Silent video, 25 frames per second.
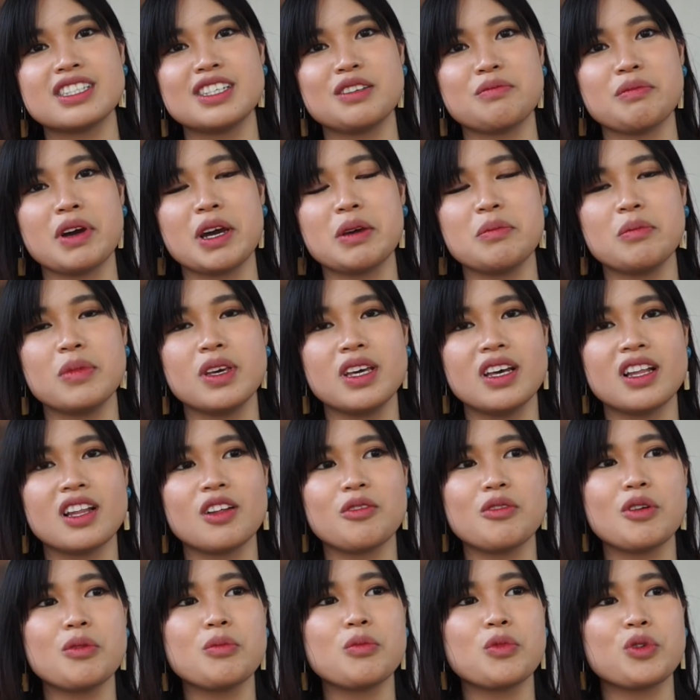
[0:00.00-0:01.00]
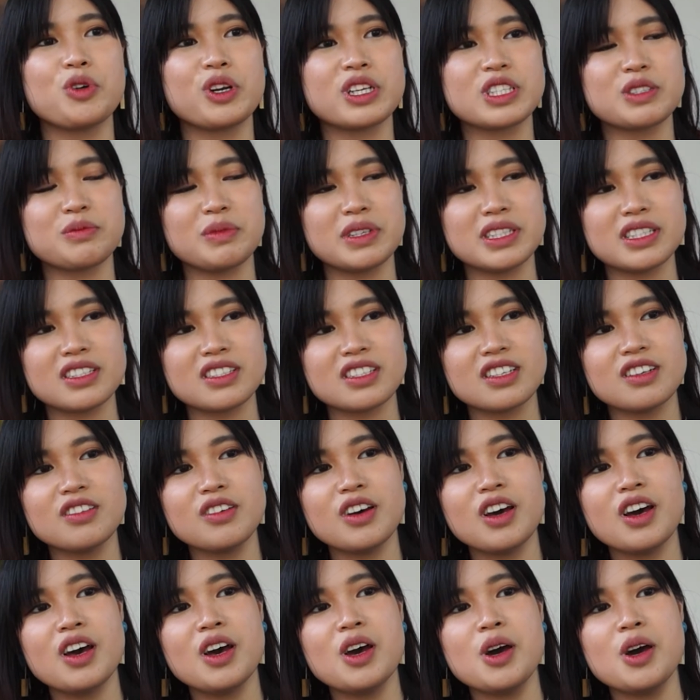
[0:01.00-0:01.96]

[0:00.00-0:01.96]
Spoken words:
it might be a little bit more expensive.